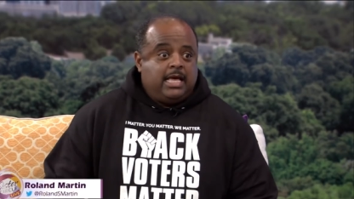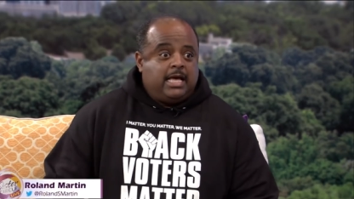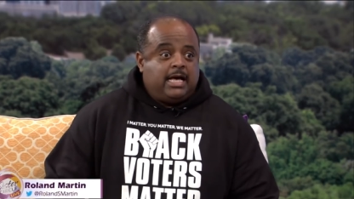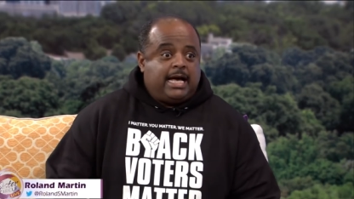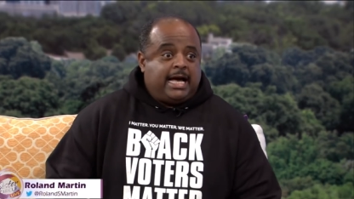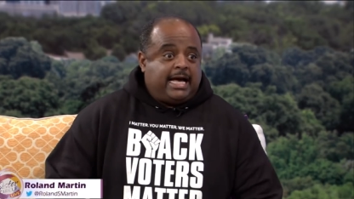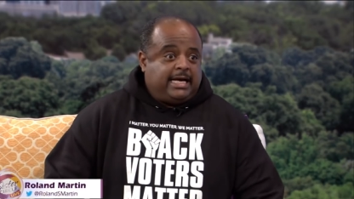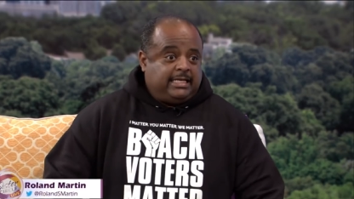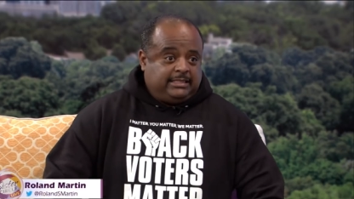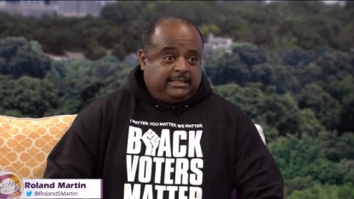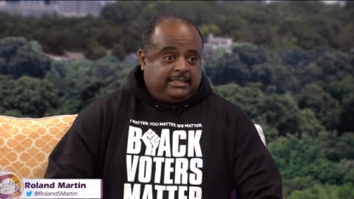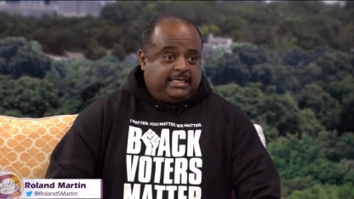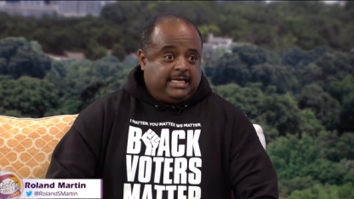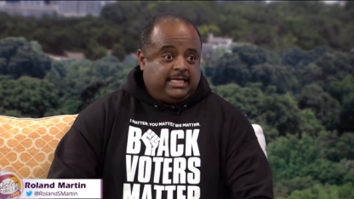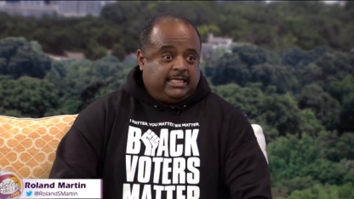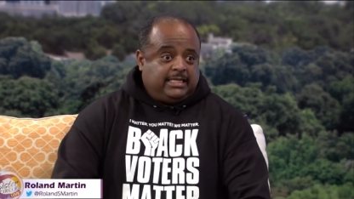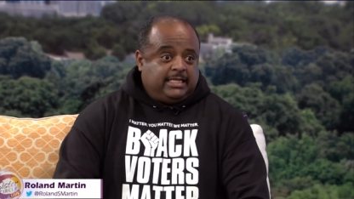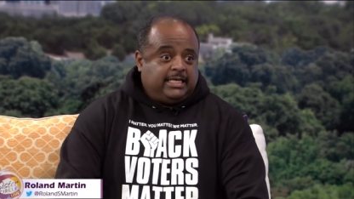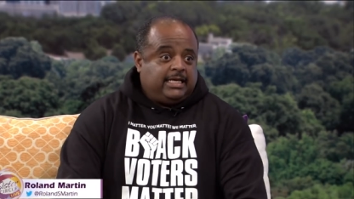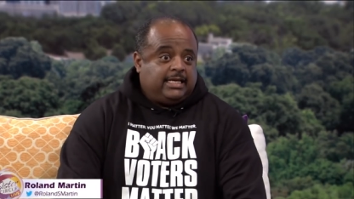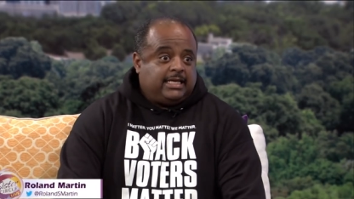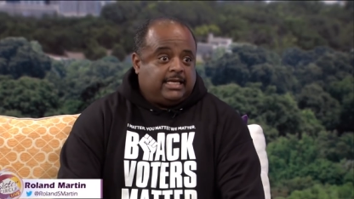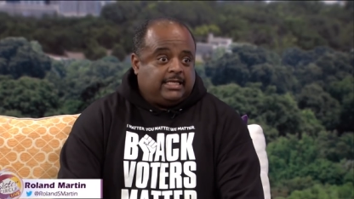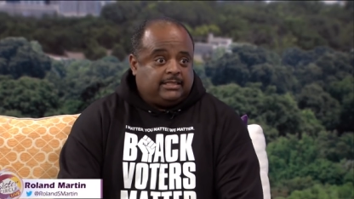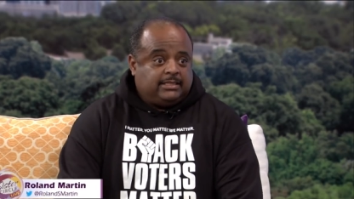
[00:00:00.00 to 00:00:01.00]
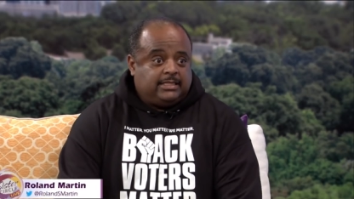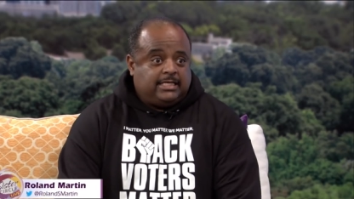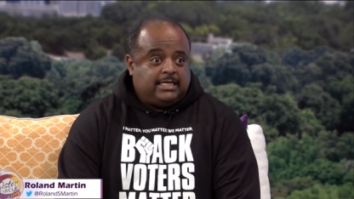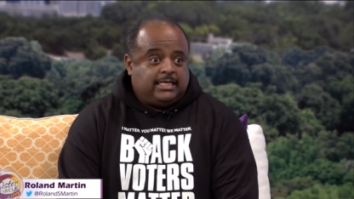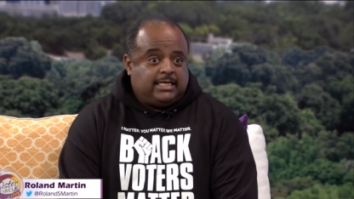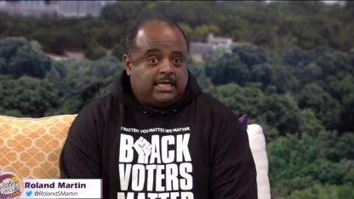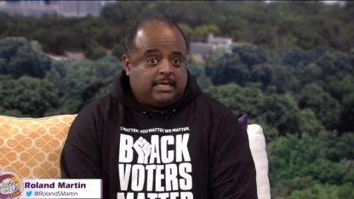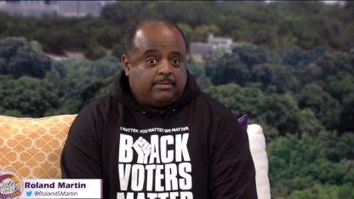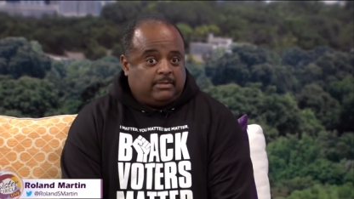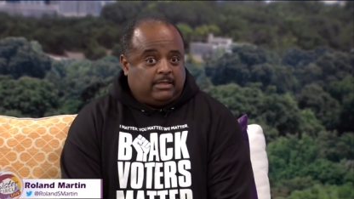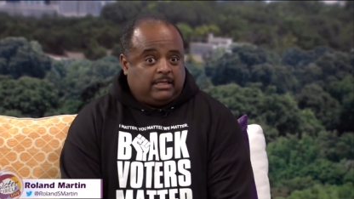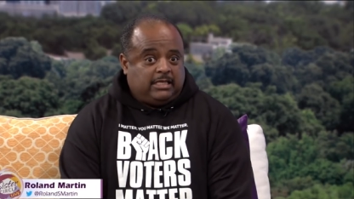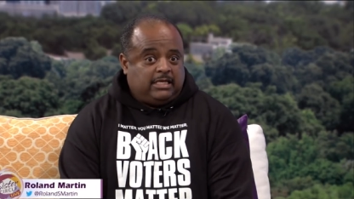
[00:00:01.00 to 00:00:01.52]
I said then, I said,
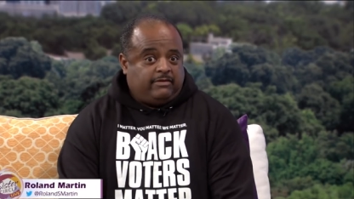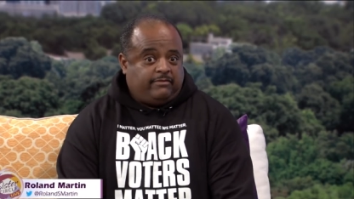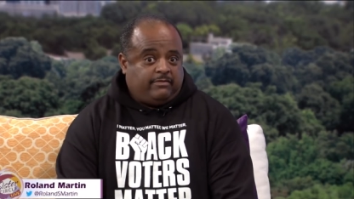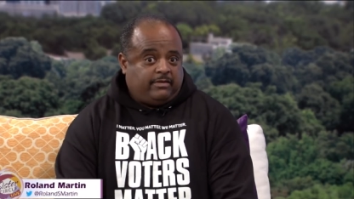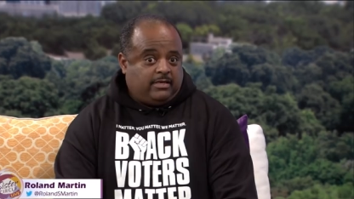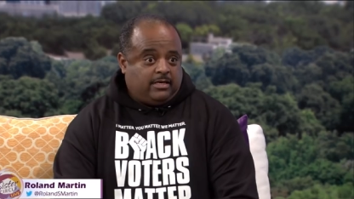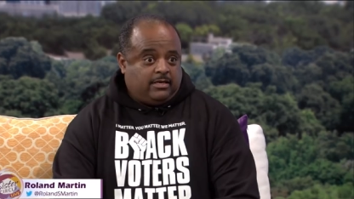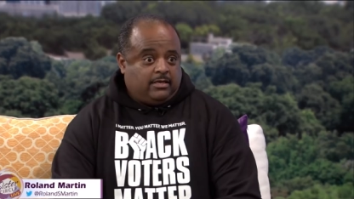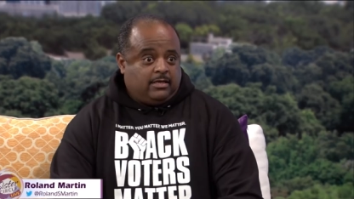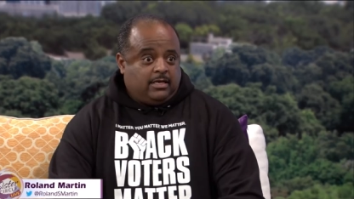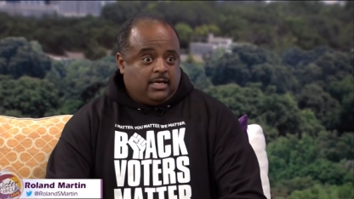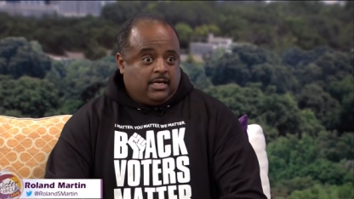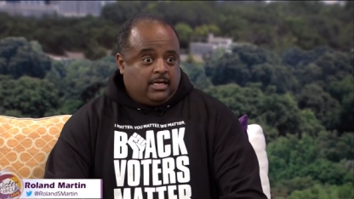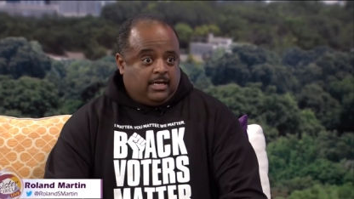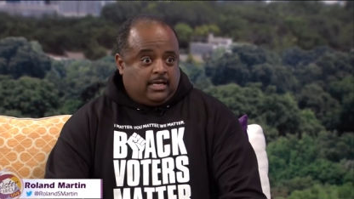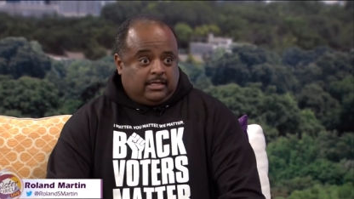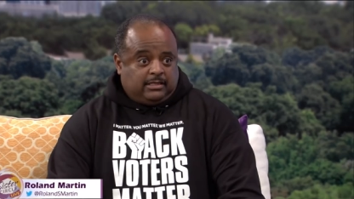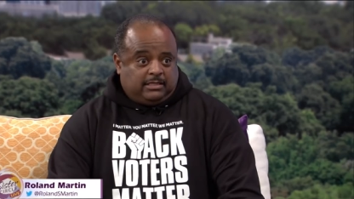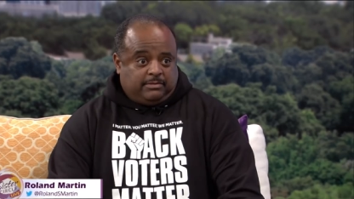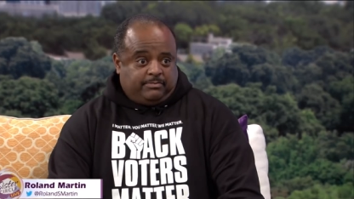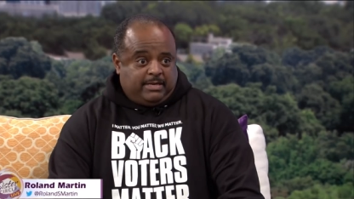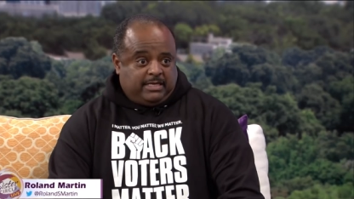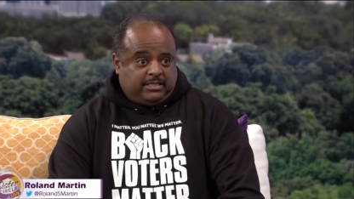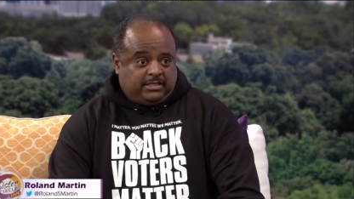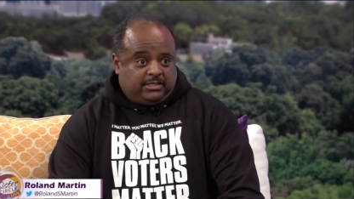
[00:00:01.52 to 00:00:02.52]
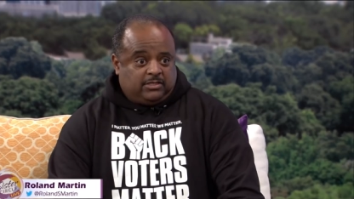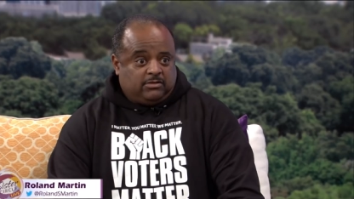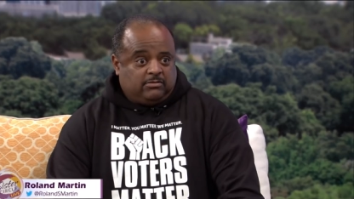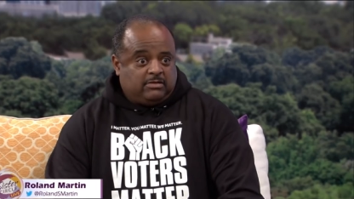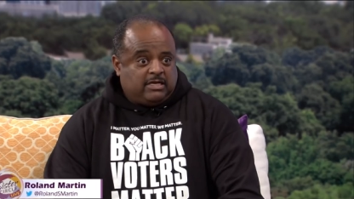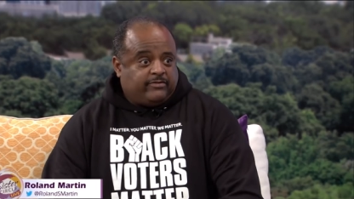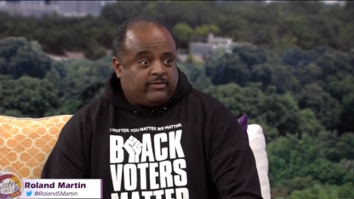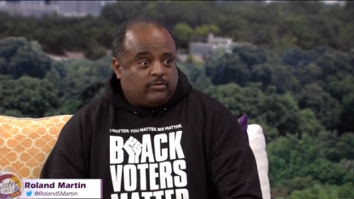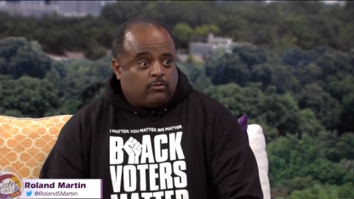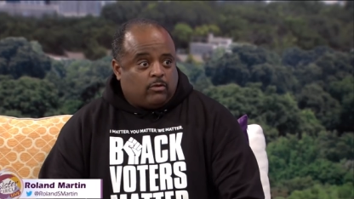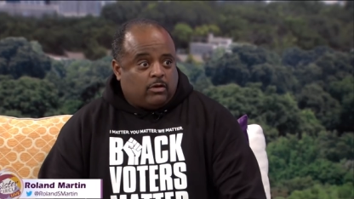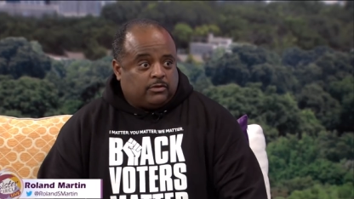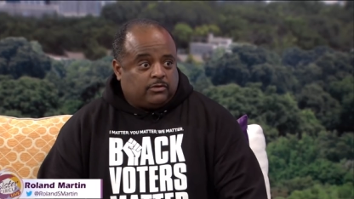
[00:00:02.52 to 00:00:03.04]
I'm gonna leave here as the best student
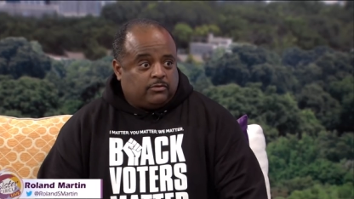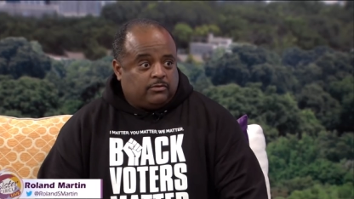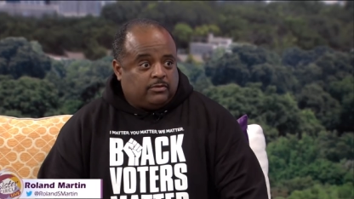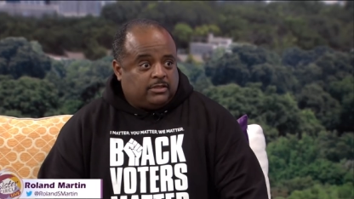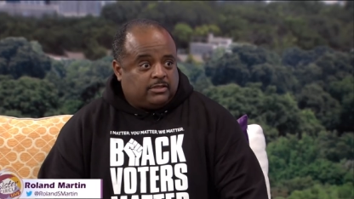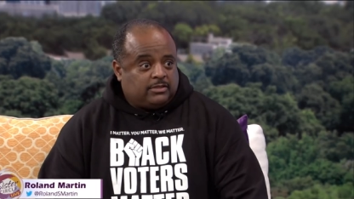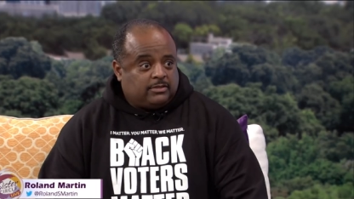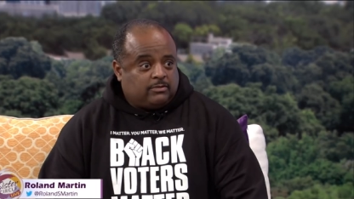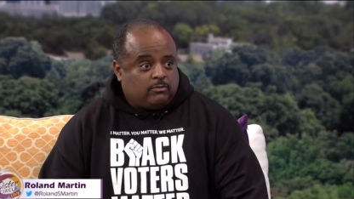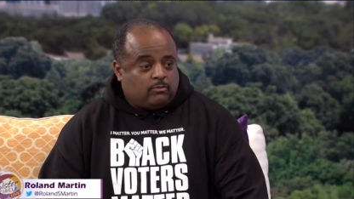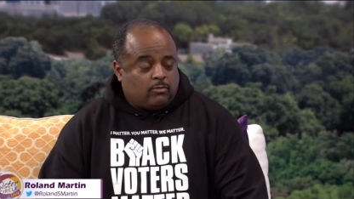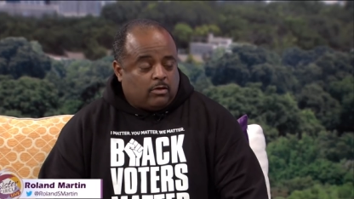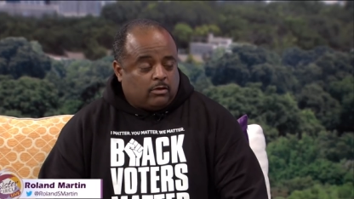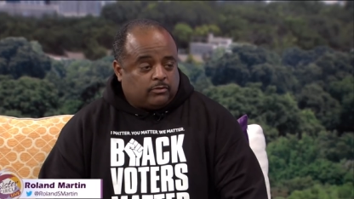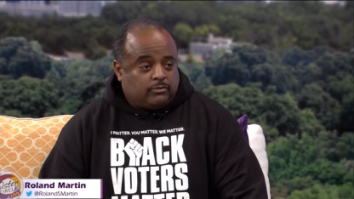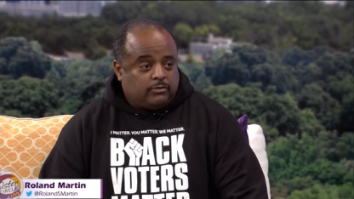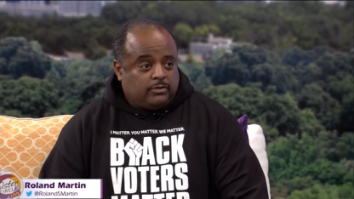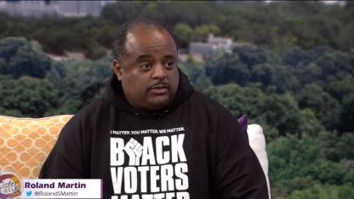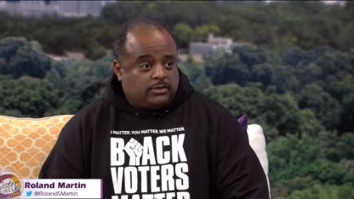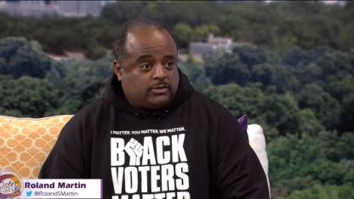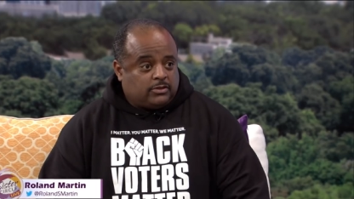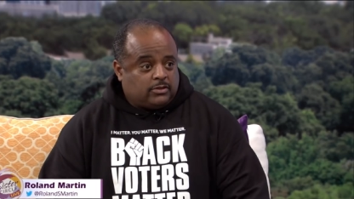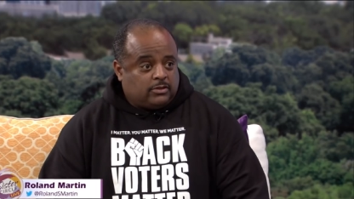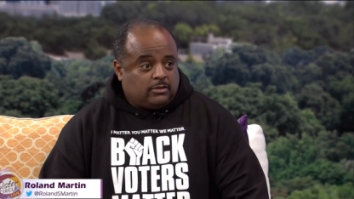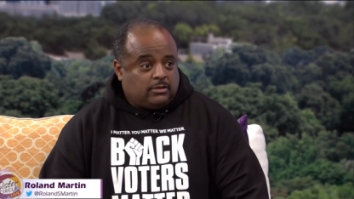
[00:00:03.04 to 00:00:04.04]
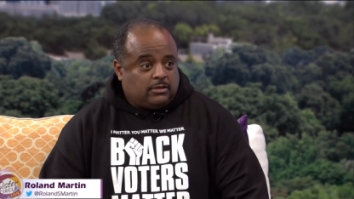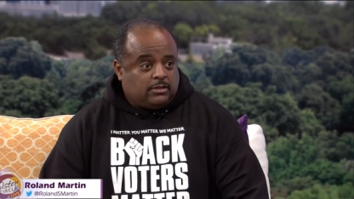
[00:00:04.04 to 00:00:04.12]
ever to walk through this, walk through these,